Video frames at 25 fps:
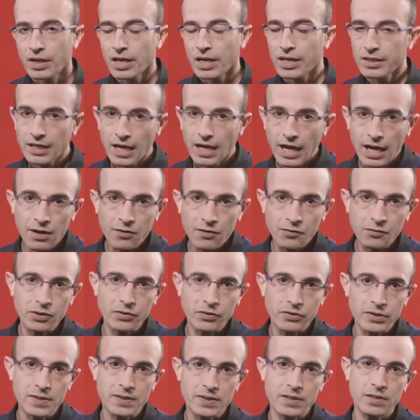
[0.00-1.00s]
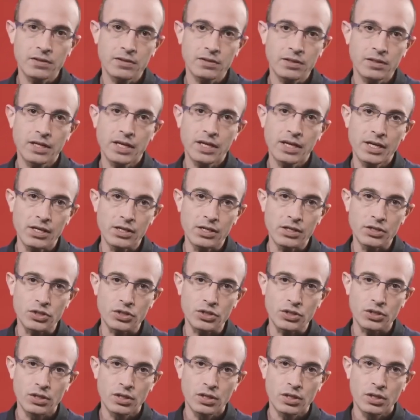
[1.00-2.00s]
And after a certain
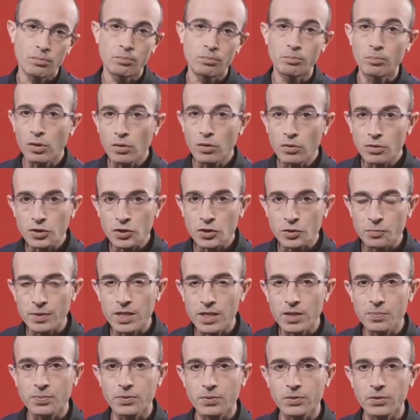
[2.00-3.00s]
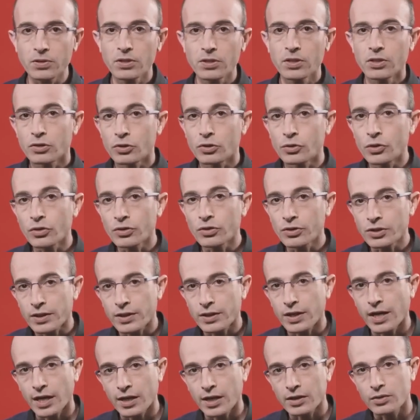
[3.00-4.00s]
age, most people
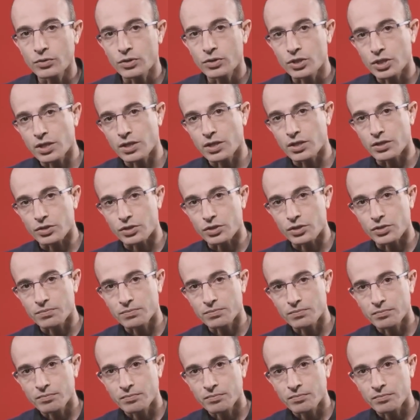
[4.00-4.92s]
don't like to change.